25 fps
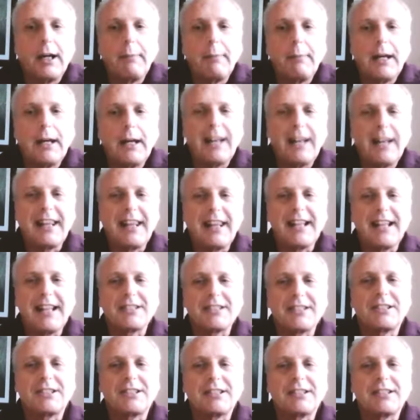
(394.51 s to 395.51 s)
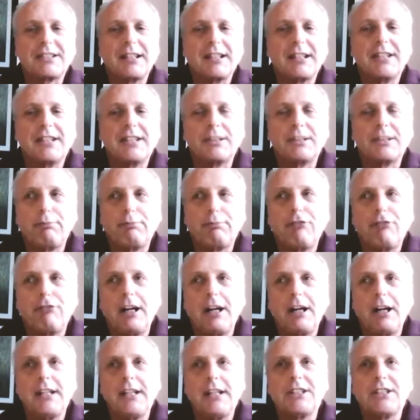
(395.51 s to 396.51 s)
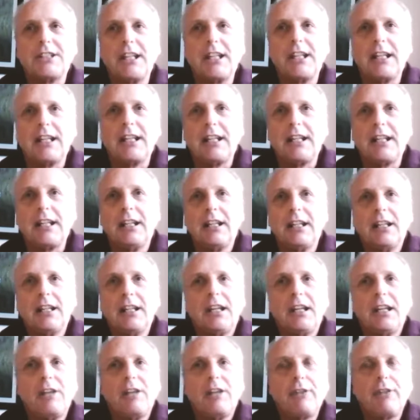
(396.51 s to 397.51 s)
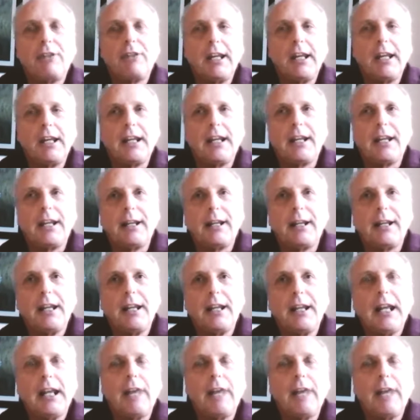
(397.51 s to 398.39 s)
And that's a surprising thing.